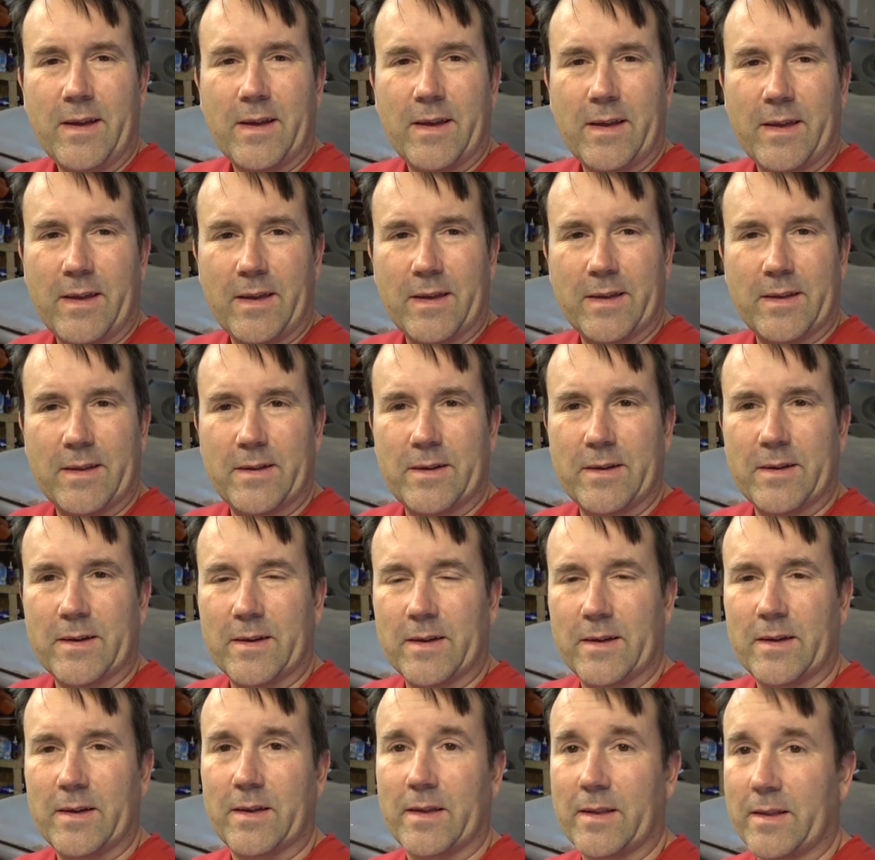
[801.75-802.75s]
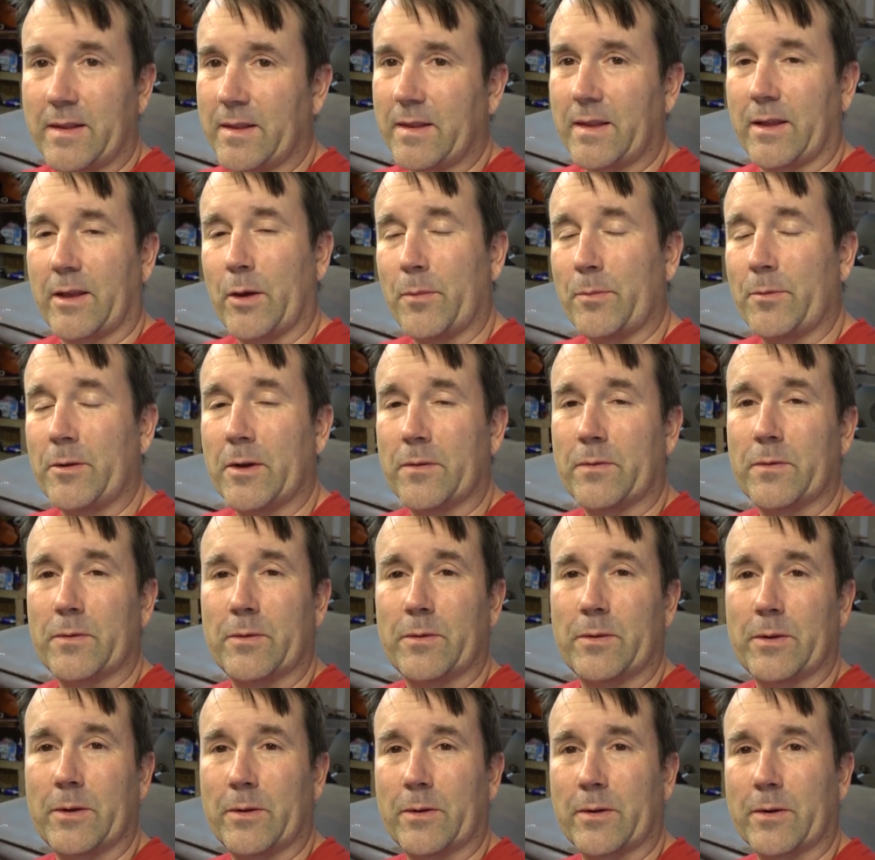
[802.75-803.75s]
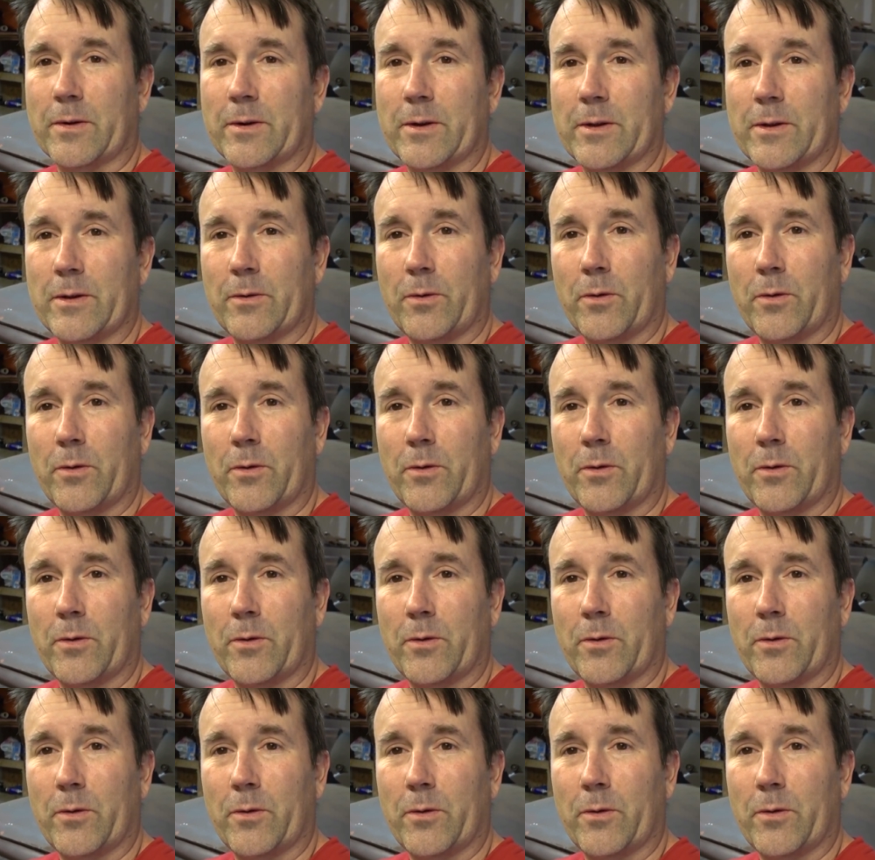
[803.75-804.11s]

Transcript: And I'm definitely learning.